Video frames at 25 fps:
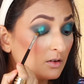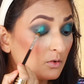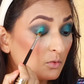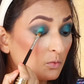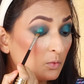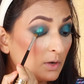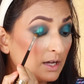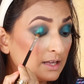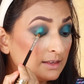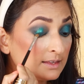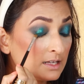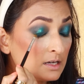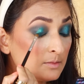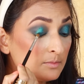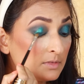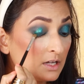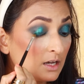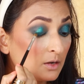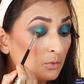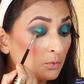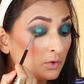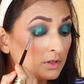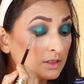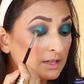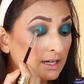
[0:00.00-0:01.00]
Once I'm
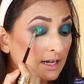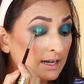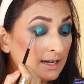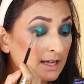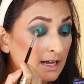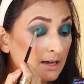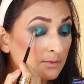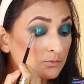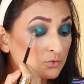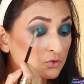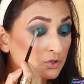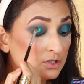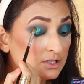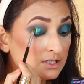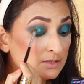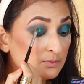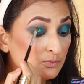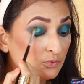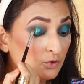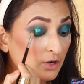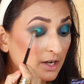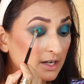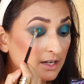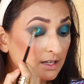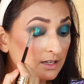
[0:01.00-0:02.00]
done with that, I'm just
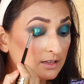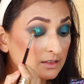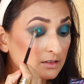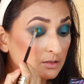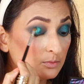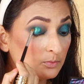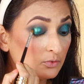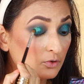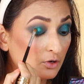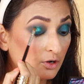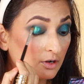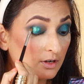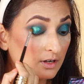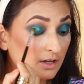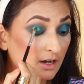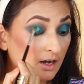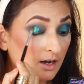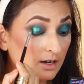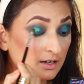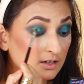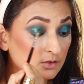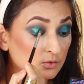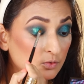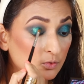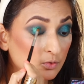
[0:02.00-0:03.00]
spreading the
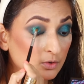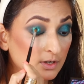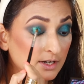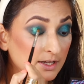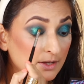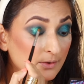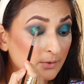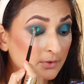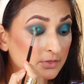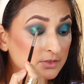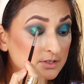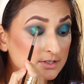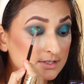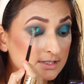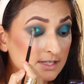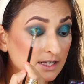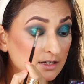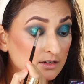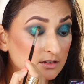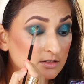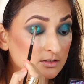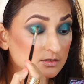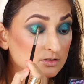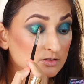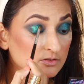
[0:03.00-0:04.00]
product only on the
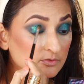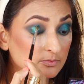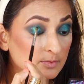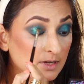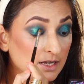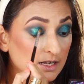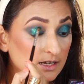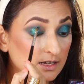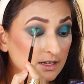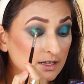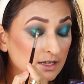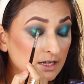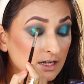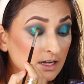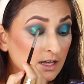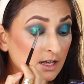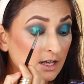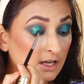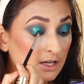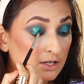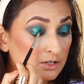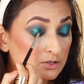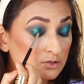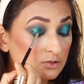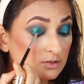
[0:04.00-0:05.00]
centers of my lid
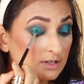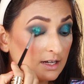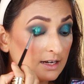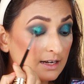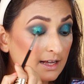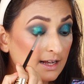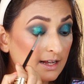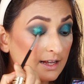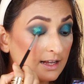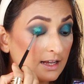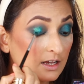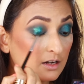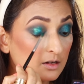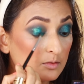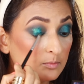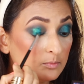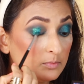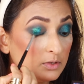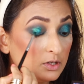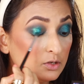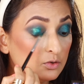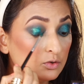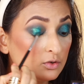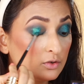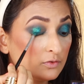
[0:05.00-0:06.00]
so that I get a
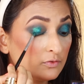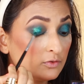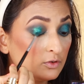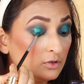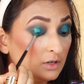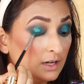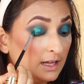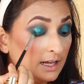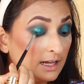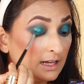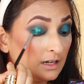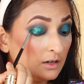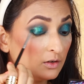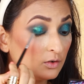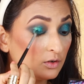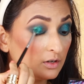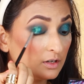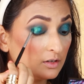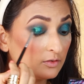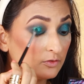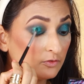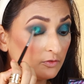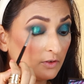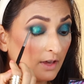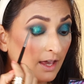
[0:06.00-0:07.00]
beautiful halo
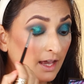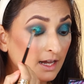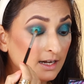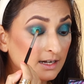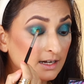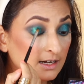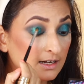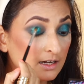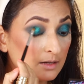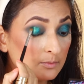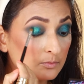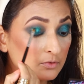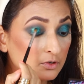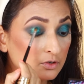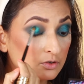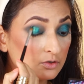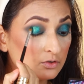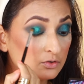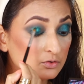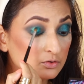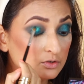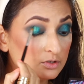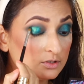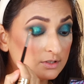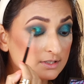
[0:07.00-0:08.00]
effect, and I'm going to
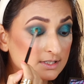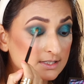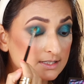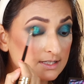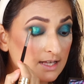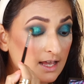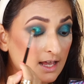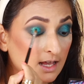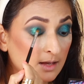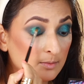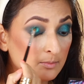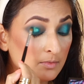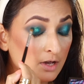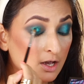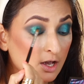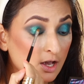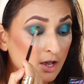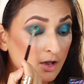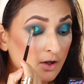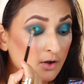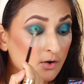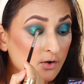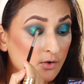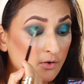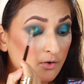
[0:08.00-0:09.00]
do the same
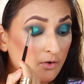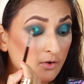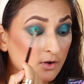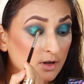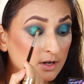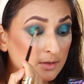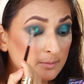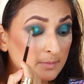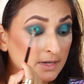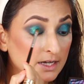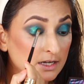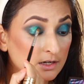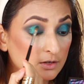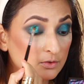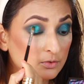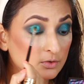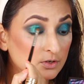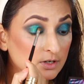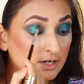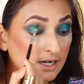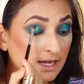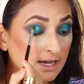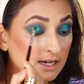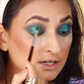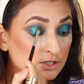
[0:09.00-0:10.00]
on my
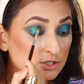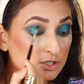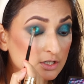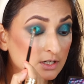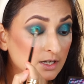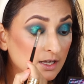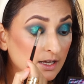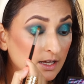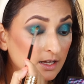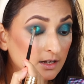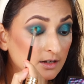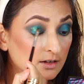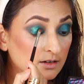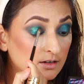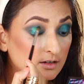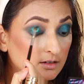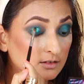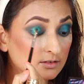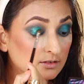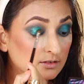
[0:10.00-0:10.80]
lower lash line.